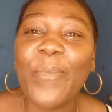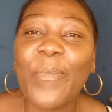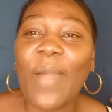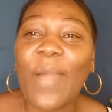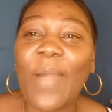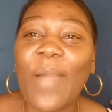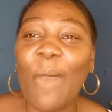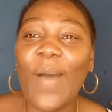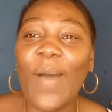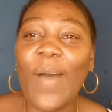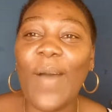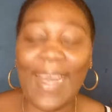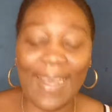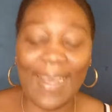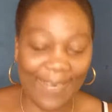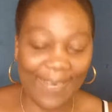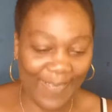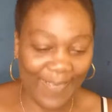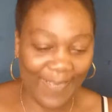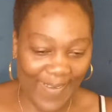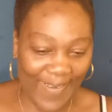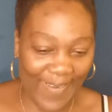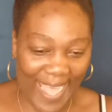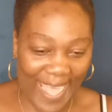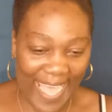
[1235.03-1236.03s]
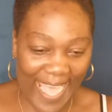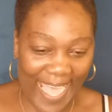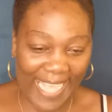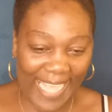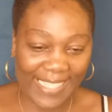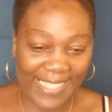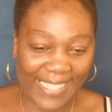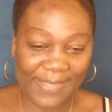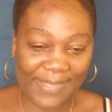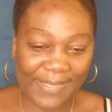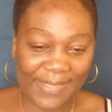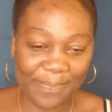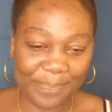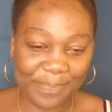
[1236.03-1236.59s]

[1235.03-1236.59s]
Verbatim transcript: Wagwan.